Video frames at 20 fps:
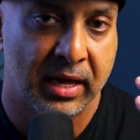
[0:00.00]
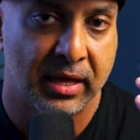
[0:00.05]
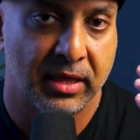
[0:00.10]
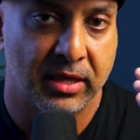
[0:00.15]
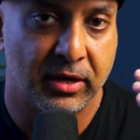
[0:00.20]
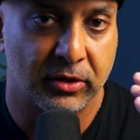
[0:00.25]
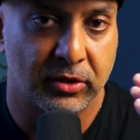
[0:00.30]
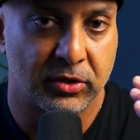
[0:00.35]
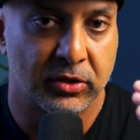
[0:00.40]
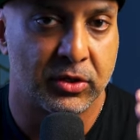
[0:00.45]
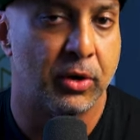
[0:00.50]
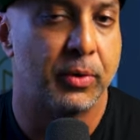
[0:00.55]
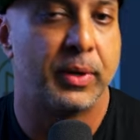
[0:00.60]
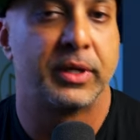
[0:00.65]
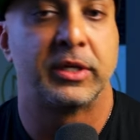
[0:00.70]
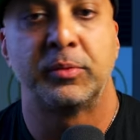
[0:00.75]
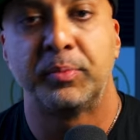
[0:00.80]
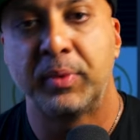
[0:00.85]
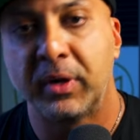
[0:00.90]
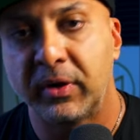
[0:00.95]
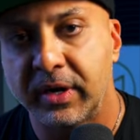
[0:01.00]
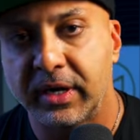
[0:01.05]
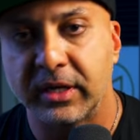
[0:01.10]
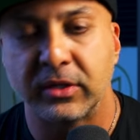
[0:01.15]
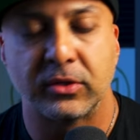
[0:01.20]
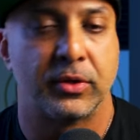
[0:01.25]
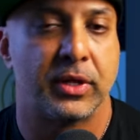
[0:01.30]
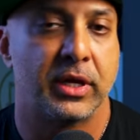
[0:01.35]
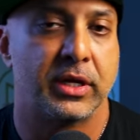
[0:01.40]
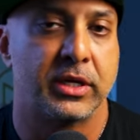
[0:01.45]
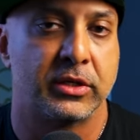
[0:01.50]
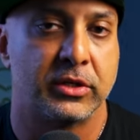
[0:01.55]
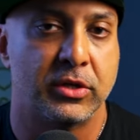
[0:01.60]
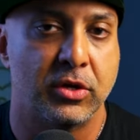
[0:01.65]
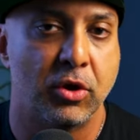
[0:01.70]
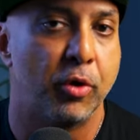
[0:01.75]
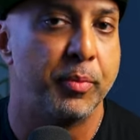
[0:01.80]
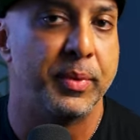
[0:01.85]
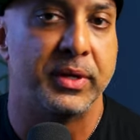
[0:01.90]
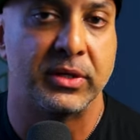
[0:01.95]
they're so experienced, or they just
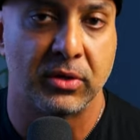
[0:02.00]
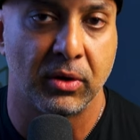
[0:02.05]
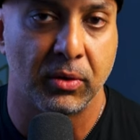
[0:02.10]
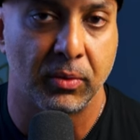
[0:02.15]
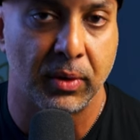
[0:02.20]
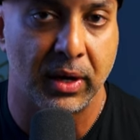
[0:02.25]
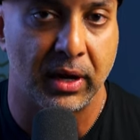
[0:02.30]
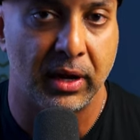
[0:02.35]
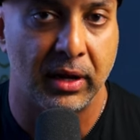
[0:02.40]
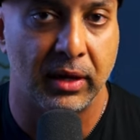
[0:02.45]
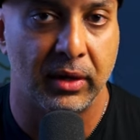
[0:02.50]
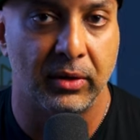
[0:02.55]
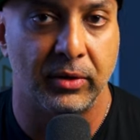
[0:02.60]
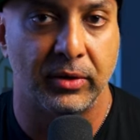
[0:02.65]
know me so well,